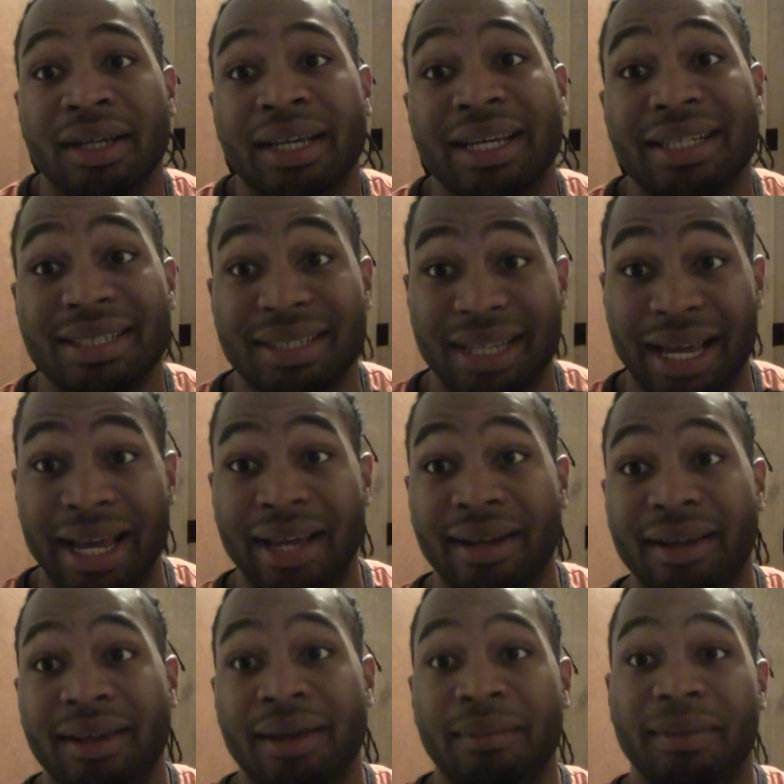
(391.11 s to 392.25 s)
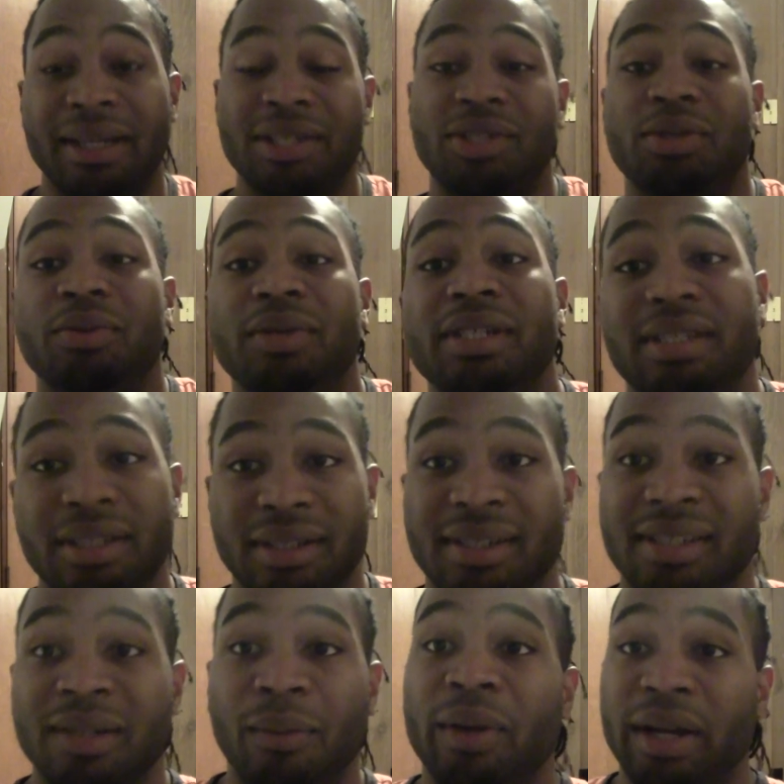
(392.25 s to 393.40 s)
and sad because you listen to
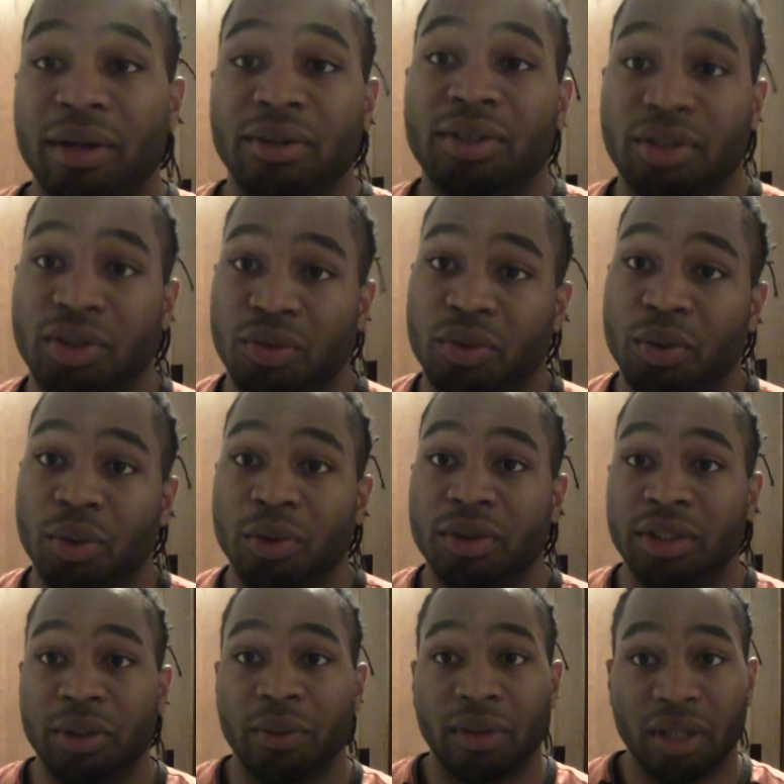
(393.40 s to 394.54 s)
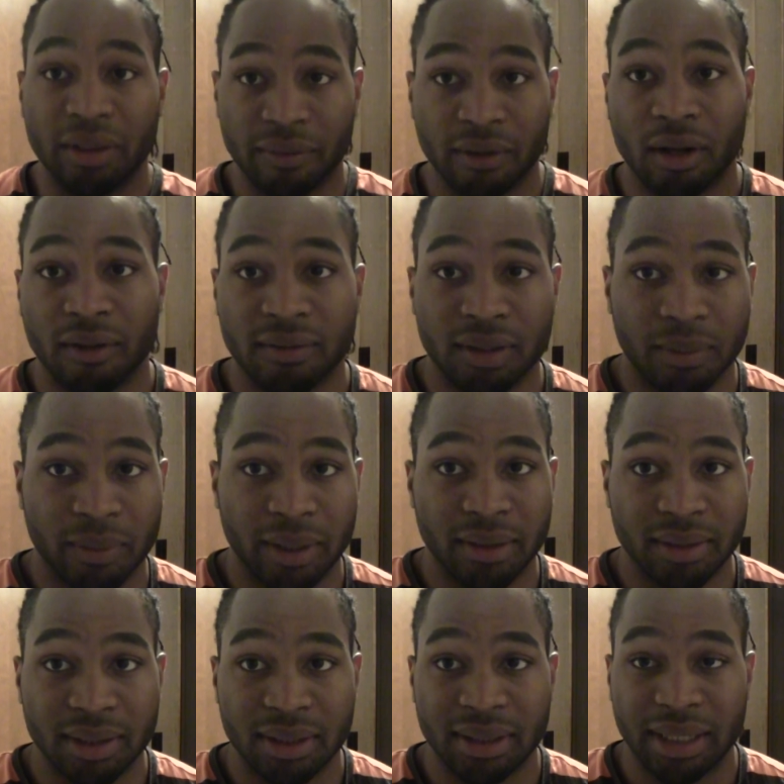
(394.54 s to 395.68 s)
someone else's rules and you were living off someone
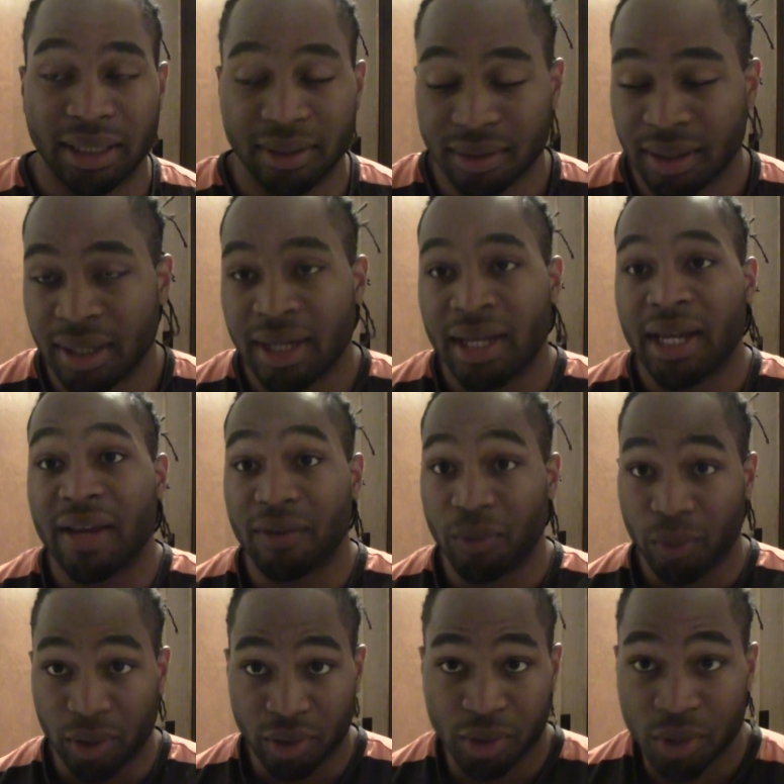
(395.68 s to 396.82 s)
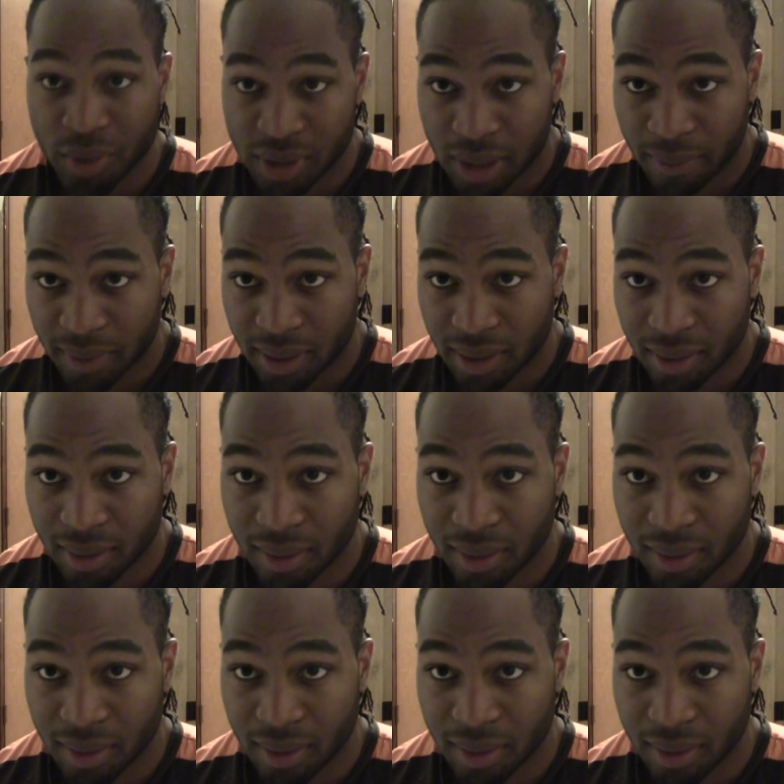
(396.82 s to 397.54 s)
else's standard. If you want to do something,